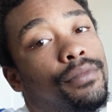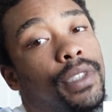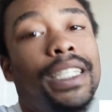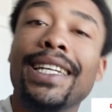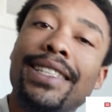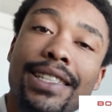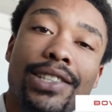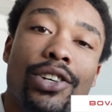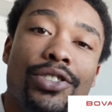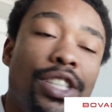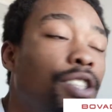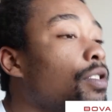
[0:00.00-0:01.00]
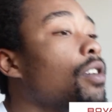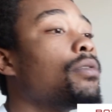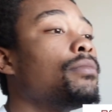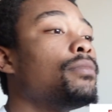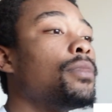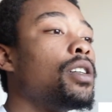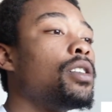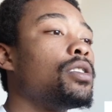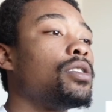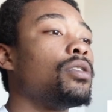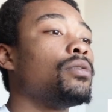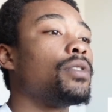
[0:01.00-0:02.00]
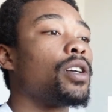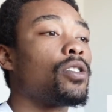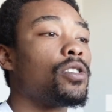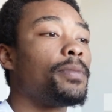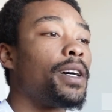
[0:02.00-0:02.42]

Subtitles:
guess that's all she wrote. So there goes